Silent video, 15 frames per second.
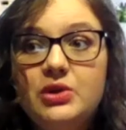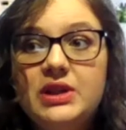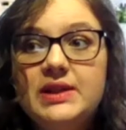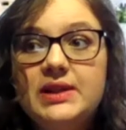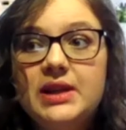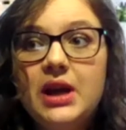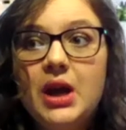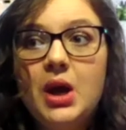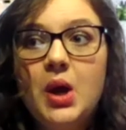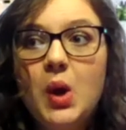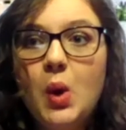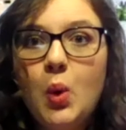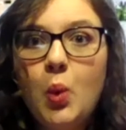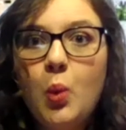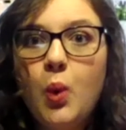just
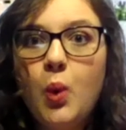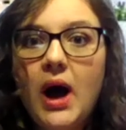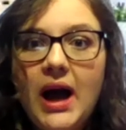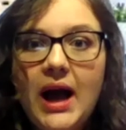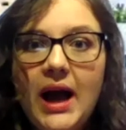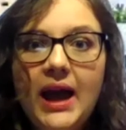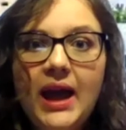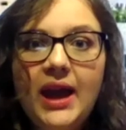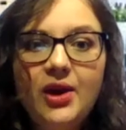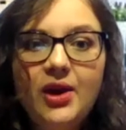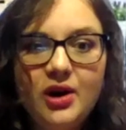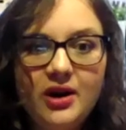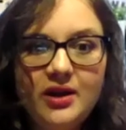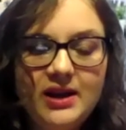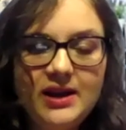why
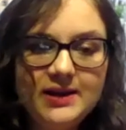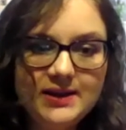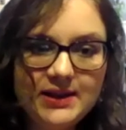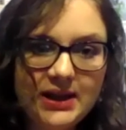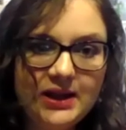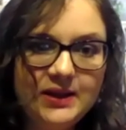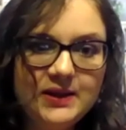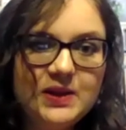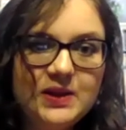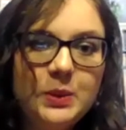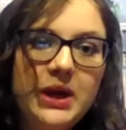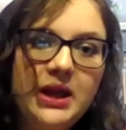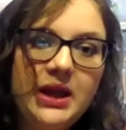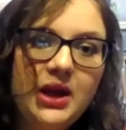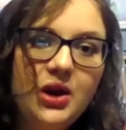are these things the
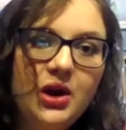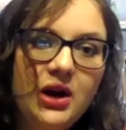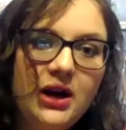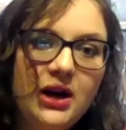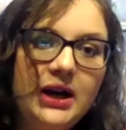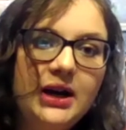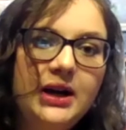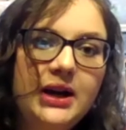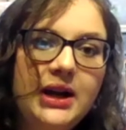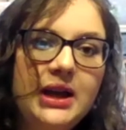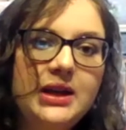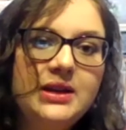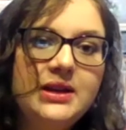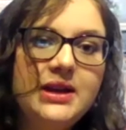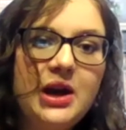way they are,
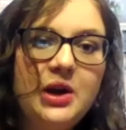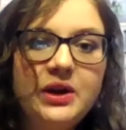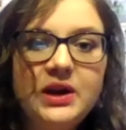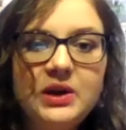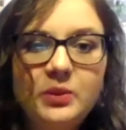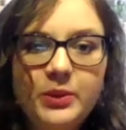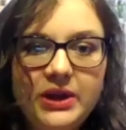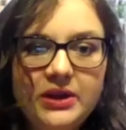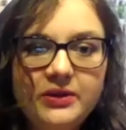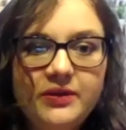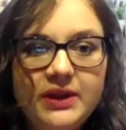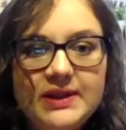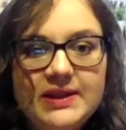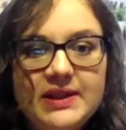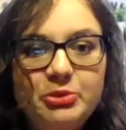and how can we
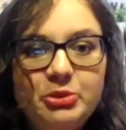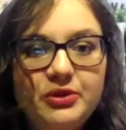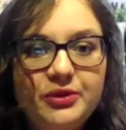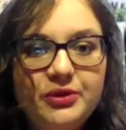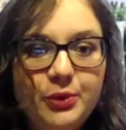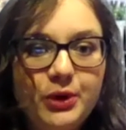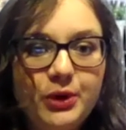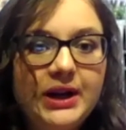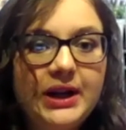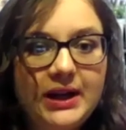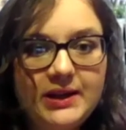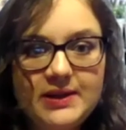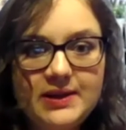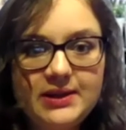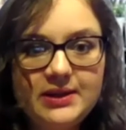fix it before it
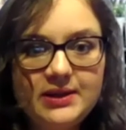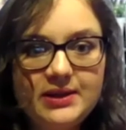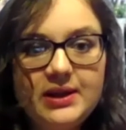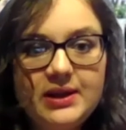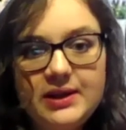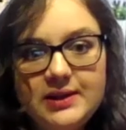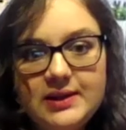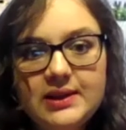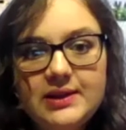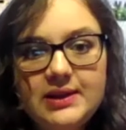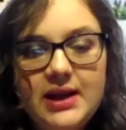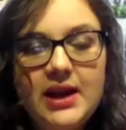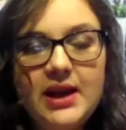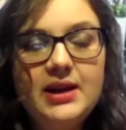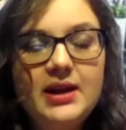gets to this
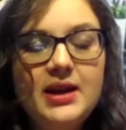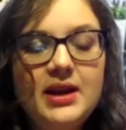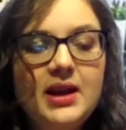extent?